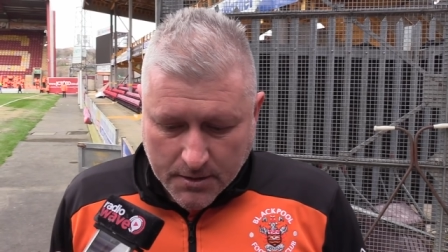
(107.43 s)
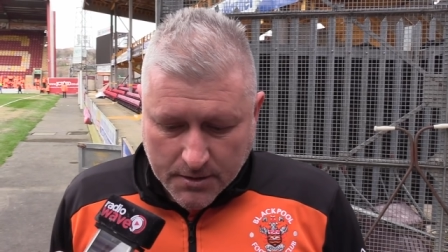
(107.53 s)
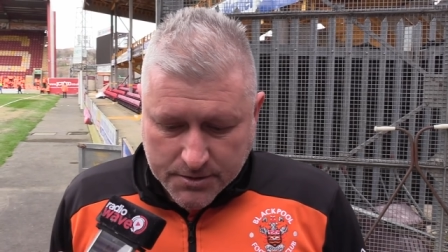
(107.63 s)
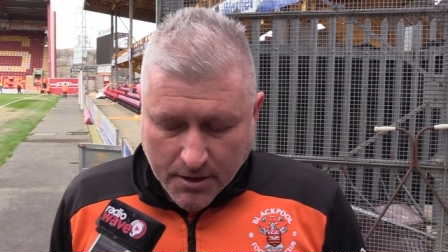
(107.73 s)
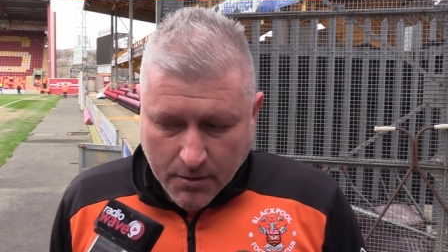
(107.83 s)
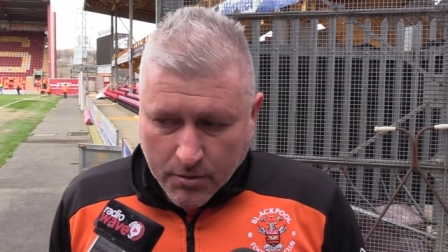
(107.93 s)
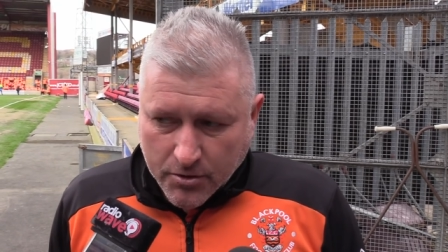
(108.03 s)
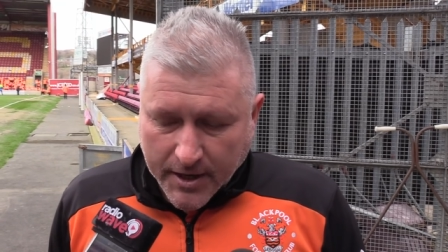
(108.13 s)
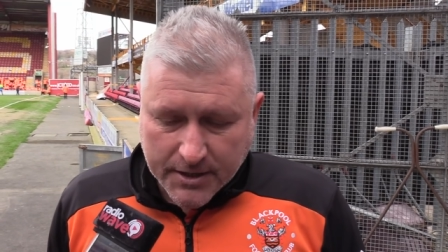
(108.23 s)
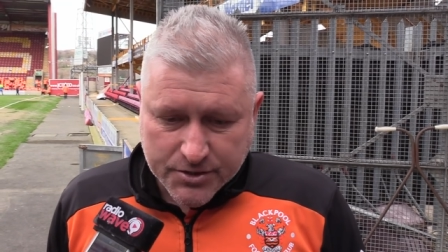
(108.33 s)
so
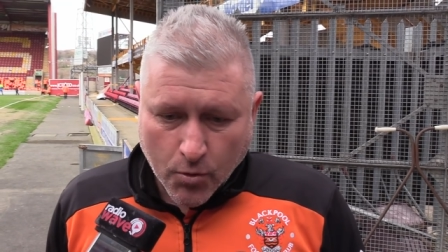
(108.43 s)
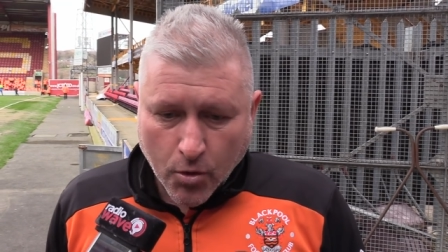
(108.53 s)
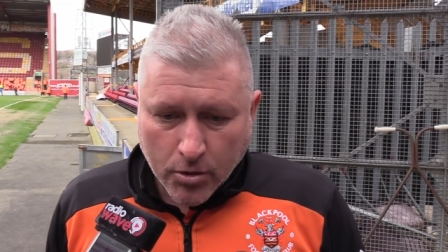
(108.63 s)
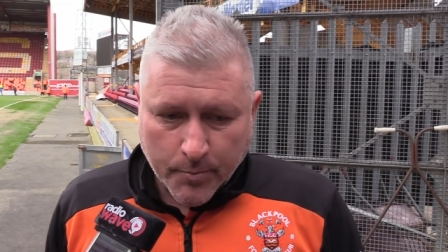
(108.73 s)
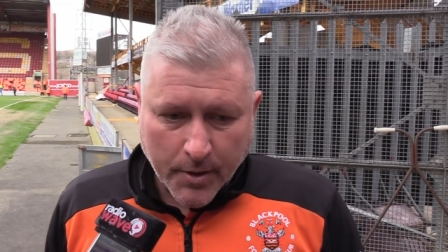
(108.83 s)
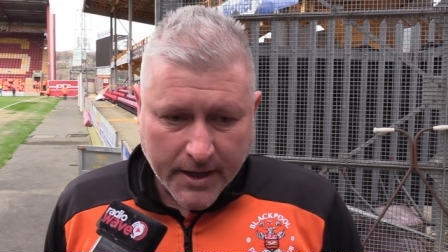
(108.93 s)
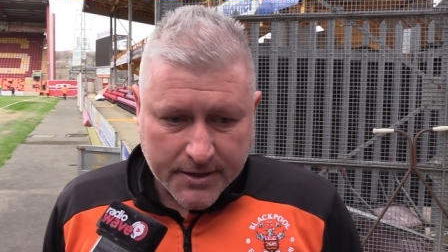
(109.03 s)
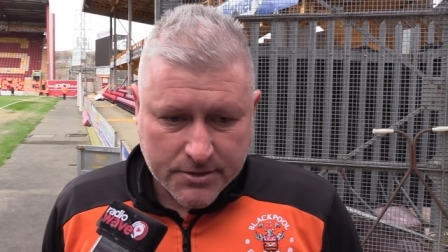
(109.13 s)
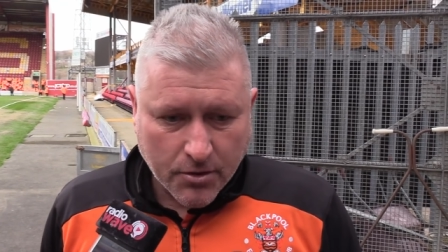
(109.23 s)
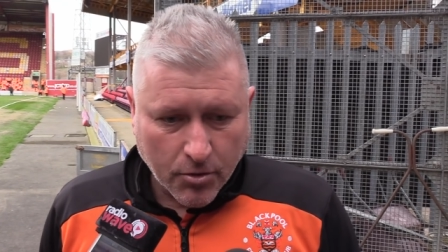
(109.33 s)
credit to all the
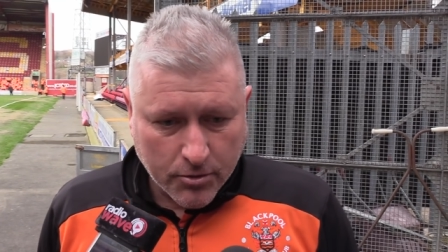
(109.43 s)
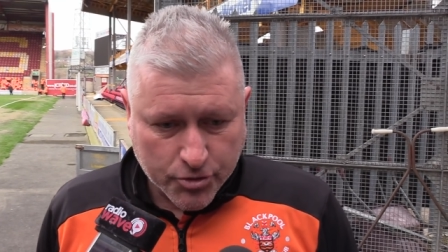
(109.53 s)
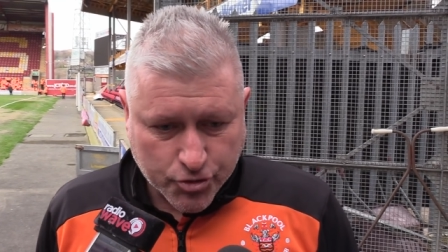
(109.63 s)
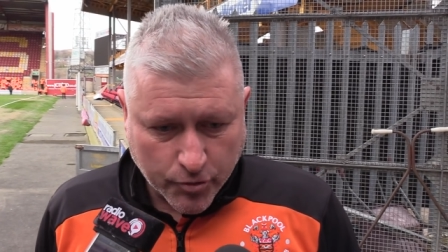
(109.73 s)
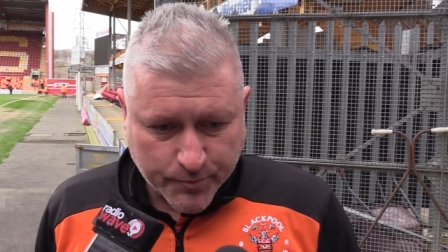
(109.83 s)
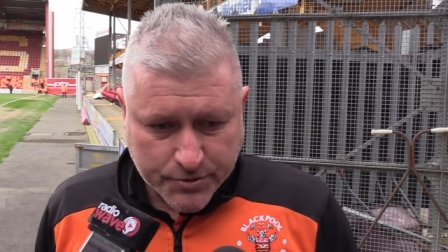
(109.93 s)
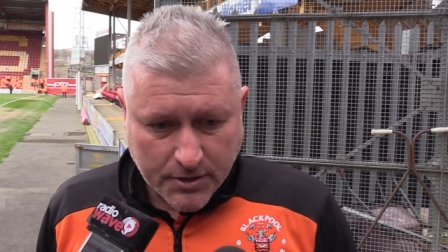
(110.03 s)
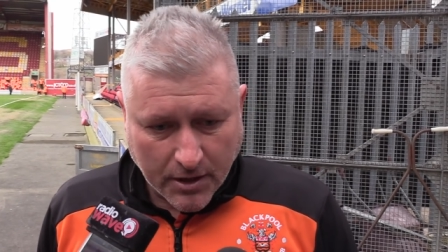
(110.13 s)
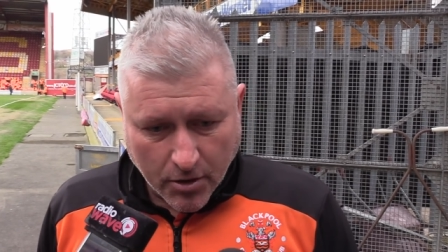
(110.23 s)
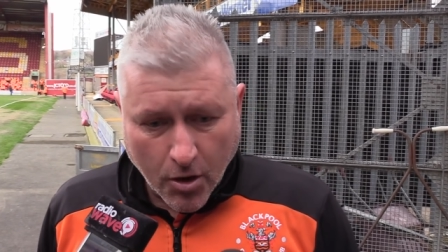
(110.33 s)
players, all the subs,
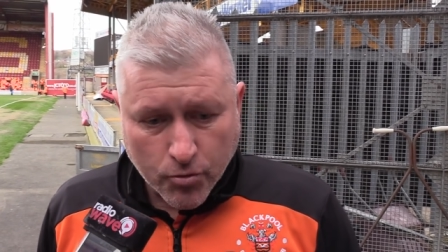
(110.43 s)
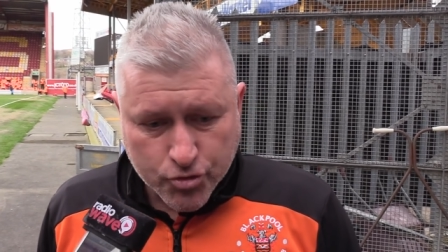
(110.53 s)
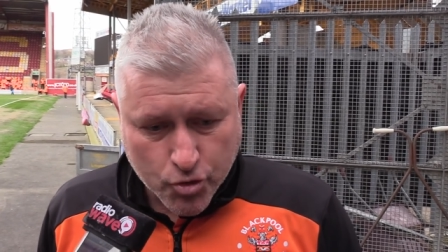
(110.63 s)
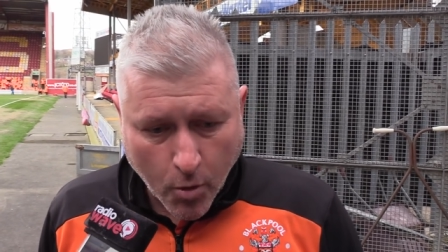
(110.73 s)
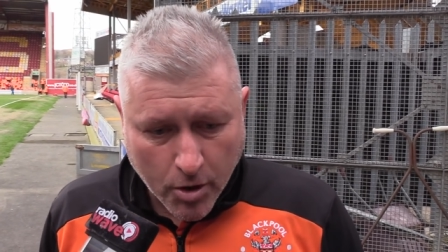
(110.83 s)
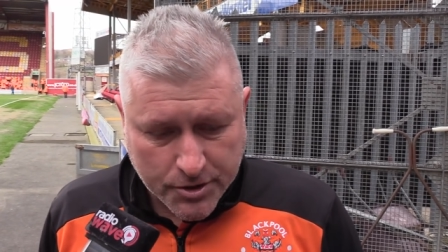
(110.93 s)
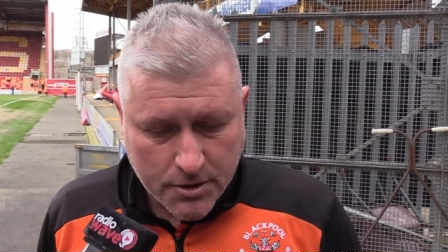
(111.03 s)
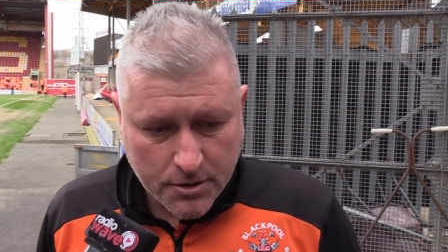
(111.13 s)
a whole squad.